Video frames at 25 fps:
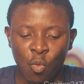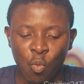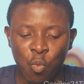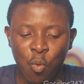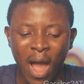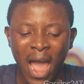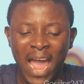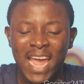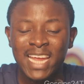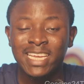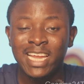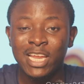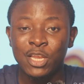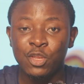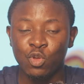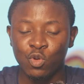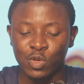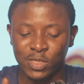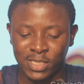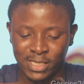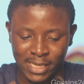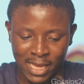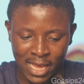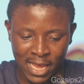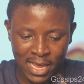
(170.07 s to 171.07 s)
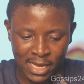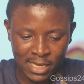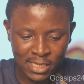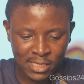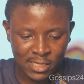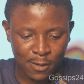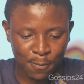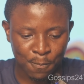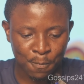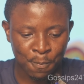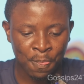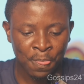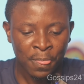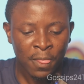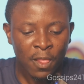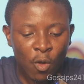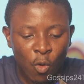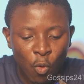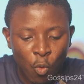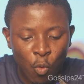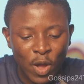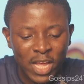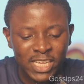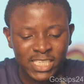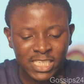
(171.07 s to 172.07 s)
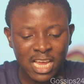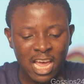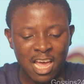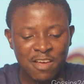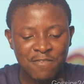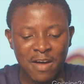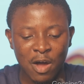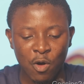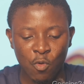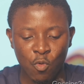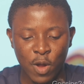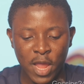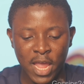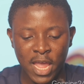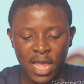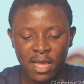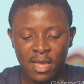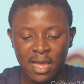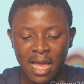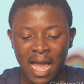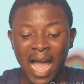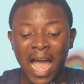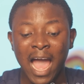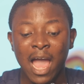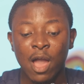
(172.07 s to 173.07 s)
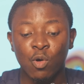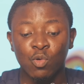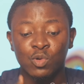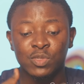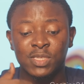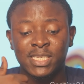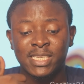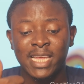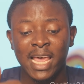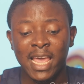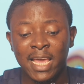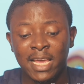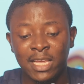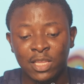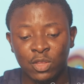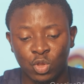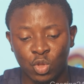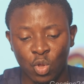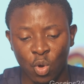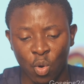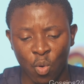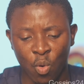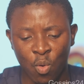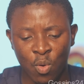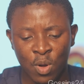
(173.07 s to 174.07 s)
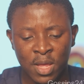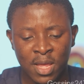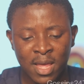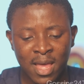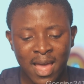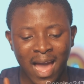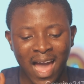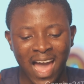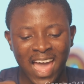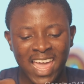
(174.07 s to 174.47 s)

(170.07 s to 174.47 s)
Why did you say it? Whichever way, I will say it though.